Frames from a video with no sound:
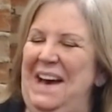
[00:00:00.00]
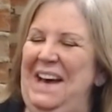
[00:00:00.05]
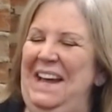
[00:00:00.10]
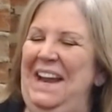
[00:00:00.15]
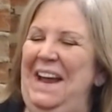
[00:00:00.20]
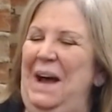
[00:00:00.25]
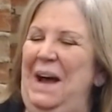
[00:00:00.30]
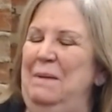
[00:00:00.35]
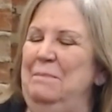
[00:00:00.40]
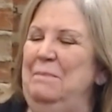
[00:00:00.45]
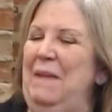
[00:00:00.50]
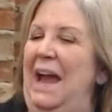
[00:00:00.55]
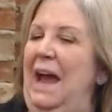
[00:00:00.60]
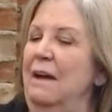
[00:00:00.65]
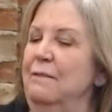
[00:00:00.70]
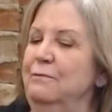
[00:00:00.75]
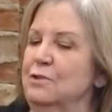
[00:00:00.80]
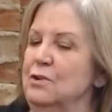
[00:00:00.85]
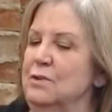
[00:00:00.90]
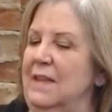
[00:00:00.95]
But
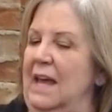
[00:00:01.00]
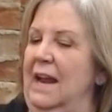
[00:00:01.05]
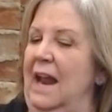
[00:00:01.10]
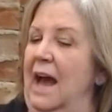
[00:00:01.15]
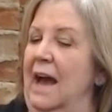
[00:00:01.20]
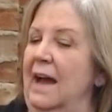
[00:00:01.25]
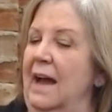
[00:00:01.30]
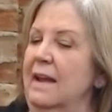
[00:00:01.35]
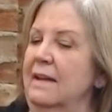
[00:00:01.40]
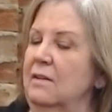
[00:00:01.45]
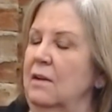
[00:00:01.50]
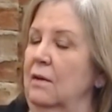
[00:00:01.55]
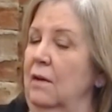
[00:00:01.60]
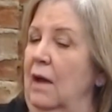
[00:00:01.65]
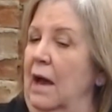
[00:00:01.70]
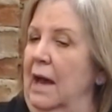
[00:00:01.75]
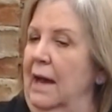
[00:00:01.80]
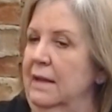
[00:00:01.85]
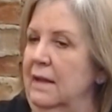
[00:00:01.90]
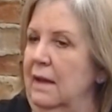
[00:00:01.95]
after that,
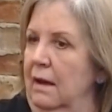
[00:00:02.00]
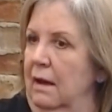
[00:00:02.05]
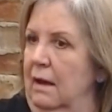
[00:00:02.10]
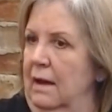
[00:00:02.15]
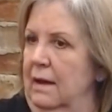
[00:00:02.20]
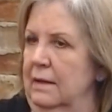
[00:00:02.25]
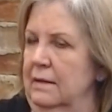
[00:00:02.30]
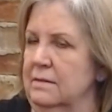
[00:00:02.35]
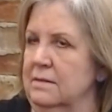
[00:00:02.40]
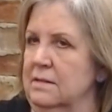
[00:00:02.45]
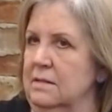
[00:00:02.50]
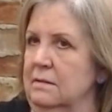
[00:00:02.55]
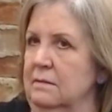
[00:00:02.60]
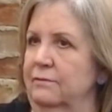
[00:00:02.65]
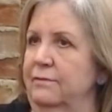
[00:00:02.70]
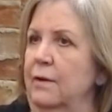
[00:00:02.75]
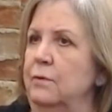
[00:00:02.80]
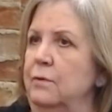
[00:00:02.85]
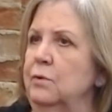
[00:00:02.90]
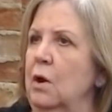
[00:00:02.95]
I got
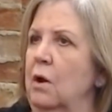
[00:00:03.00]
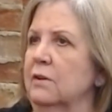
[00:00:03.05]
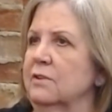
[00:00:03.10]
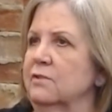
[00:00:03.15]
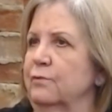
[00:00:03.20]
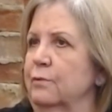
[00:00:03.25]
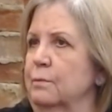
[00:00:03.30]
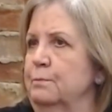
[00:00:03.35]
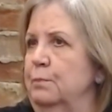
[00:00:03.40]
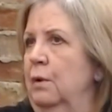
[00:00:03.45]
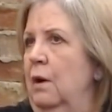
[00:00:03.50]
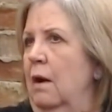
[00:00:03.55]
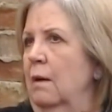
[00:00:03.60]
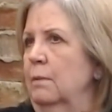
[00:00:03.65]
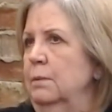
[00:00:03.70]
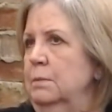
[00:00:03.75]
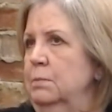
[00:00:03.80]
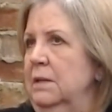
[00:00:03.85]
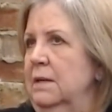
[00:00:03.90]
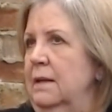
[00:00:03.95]
phone calls from
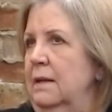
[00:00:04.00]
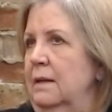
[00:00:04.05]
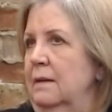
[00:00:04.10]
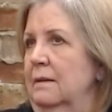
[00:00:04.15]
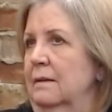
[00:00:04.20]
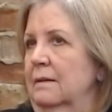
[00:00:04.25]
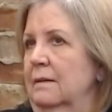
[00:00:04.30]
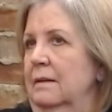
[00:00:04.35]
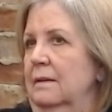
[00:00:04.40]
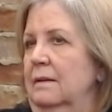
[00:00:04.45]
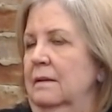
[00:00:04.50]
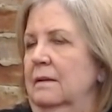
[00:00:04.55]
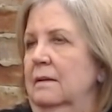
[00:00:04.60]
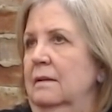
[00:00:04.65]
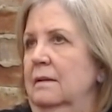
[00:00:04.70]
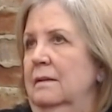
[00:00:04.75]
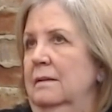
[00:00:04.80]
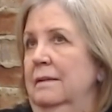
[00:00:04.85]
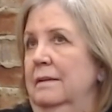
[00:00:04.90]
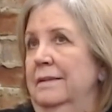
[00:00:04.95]
probably
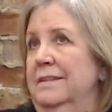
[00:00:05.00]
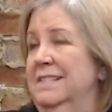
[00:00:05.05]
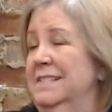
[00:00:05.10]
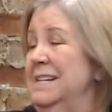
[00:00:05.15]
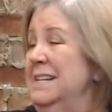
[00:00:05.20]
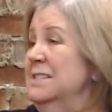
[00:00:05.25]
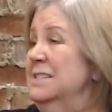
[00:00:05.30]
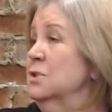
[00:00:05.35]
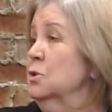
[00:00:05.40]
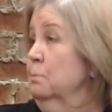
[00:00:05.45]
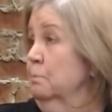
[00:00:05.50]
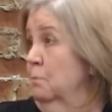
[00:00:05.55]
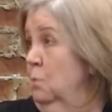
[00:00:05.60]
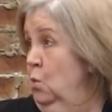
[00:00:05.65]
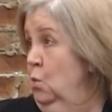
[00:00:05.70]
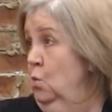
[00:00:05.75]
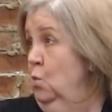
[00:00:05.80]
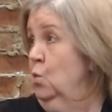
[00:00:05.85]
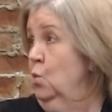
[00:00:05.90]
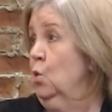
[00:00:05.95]
6 or
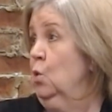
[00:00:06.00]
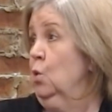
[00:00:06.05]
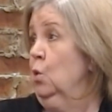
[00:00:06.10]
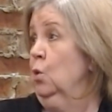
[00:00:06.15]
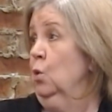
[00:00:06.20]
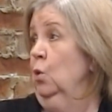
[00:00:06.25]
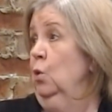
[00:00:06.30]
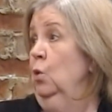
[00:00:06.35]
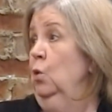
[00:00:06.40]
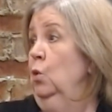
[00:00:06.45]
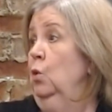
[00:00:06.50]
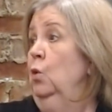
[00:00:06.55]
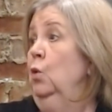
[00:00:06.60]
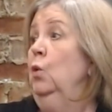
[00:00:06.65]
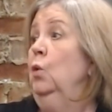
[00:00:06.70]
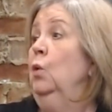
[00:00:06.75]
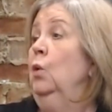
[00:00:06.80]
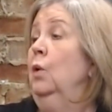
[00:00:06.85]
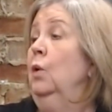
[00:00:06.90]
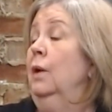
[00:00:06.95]
more
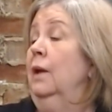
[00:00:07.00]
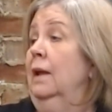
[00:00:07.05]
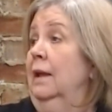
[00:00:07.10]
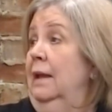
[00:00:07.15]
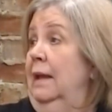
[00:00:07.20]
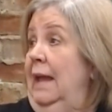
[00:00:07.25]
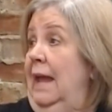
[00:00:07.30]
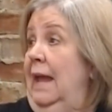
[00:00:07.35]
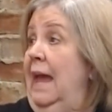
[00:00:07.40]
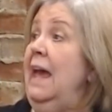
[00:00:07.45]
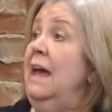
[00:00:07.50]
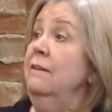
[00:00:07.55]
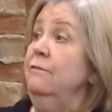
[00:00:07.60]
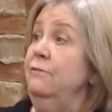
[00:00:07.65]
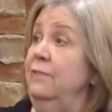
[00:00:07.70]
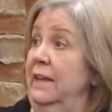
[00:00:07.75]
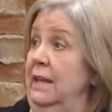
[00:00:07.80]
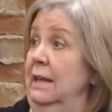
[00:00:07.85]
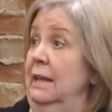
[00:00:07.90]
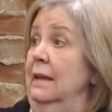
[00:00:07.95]

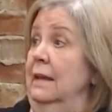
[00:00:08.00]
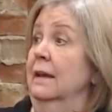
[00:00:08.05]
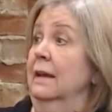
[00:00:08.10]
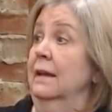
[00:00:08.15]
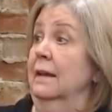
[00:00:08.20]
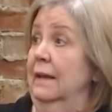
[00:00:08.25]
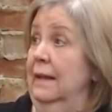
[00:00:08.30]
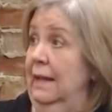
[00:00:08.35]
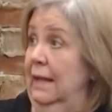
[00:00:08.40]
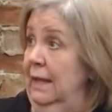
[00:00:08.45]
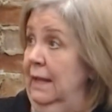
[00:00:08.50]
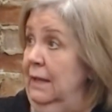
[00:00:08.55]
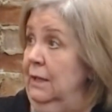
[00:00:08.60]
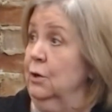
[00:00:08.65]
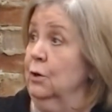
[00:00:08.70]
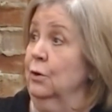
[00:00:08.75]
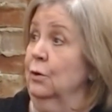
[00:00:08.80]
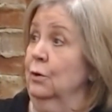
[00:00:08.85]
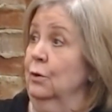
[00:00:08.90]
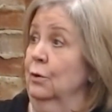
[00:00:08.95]
heavy
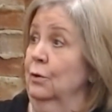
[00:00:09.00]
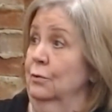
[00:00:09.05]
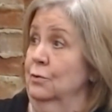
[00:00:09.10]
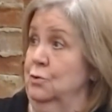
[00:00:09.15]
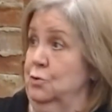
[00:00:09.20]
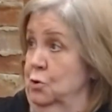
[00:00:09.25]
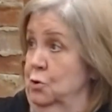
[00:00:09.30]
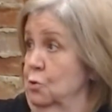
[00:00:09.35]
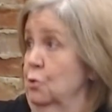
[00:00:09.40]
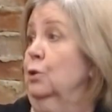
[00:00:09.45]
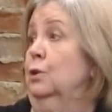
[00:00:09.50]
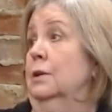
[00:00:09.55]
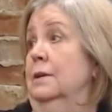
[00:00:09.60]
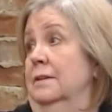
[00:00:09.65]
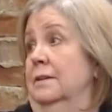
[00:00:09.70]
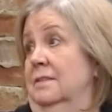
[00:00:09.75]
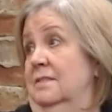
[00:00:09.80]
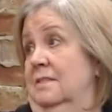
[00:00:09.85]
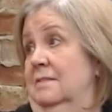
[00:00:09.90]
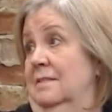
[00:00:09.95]
hitter
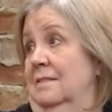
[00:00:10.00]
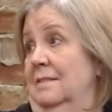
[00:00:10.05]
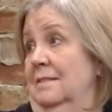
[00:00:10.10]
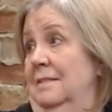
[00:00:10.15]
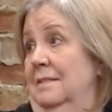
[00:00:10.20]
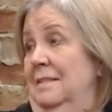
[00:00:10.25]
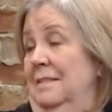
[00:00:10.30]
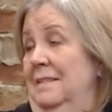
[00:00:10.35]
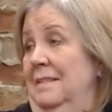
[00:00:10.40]
journalists.